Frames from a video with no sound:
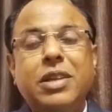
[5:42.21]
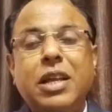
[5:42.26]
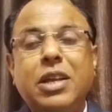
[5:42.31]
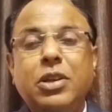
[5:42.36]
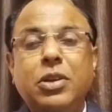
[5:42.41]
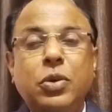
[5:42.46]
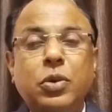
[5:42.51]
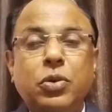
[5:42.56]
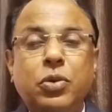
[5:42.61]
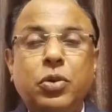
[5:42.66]
then
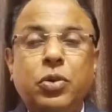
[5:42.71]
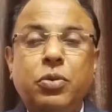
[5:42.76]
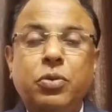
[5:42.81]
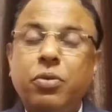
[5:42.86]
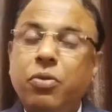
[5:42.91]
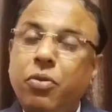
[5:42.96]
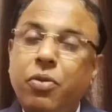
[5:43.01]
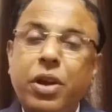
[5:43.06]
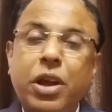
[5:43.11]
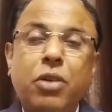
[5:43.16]
you should
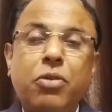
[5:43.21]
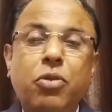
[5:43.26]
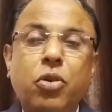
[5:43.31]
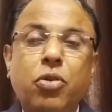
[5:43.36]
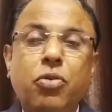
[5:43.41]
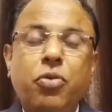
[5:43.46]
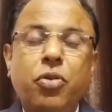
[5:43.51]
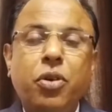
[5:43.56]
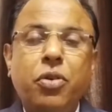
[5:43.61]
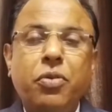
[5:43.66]
wear
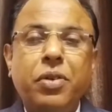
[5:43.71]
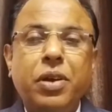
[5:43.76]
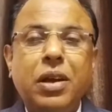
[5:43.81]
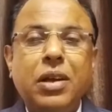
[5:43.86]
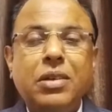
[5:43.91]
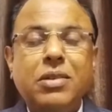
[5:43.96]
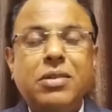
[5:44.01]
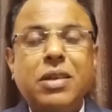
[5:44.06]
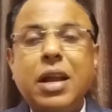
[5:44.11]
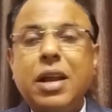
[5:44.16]
good
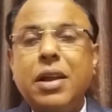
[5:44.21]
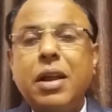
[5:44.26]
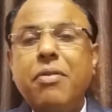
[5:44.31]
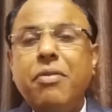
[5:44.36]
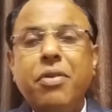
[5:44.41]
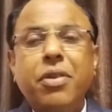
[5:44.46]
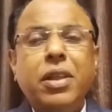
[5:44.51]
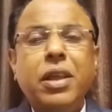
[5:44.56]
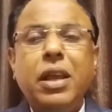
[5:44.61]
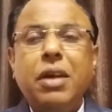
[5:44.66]
footwears and
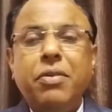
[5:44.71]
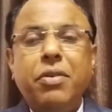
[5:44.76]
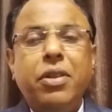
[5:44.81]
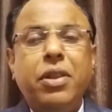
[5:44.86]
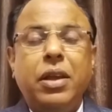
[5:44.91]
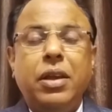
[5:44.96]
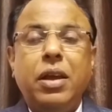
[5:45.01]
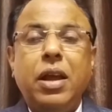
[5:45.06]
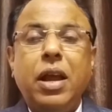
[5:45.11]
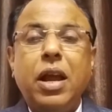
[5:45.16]

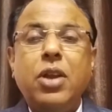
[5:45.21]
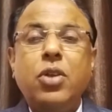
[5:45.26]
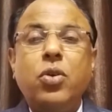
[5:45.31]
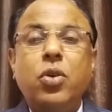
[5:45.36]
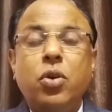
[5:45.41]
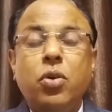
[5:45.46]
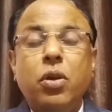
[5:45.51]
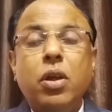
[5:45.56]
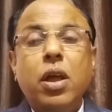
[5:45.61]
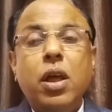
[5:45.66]
everything, and
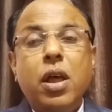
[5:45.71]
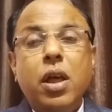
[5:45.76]
you're